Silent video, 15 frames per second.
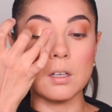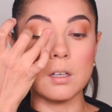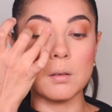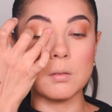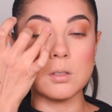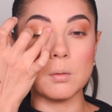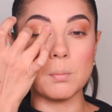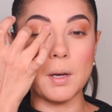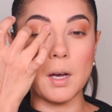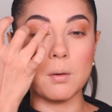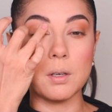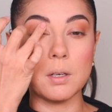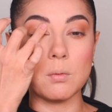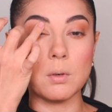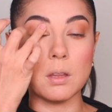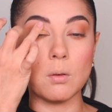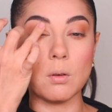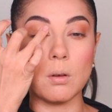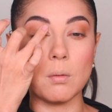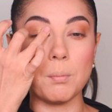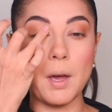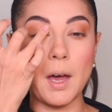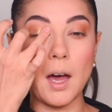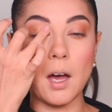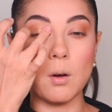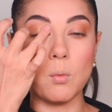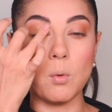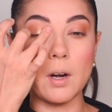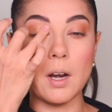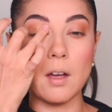So pat
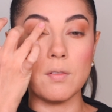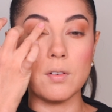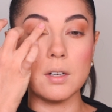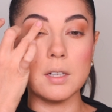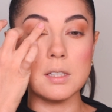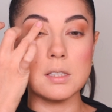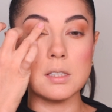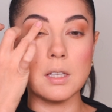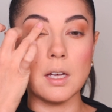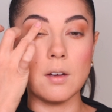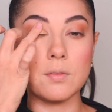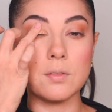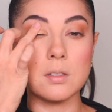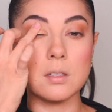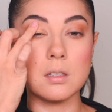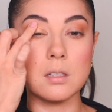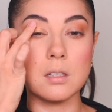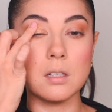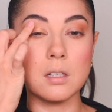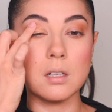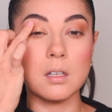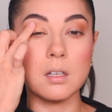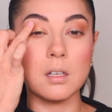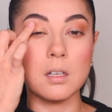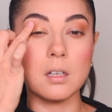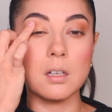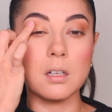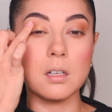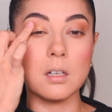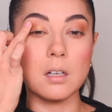whatever is left
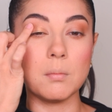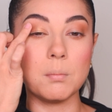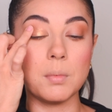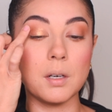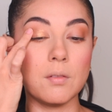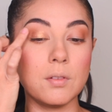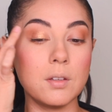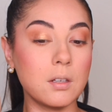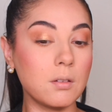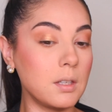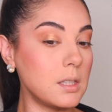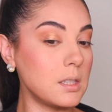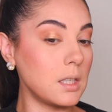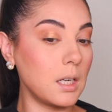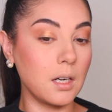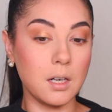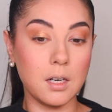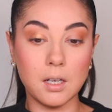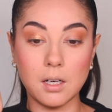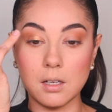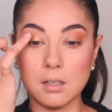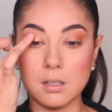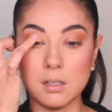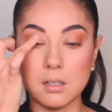above the crease area